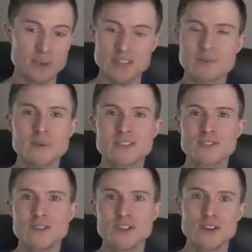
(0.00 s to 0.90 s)
makes amazing
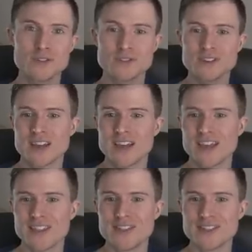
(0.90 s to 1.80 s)
videos.
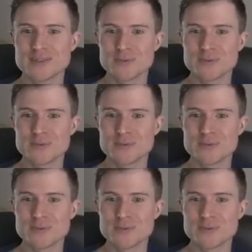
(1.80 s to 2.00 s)
This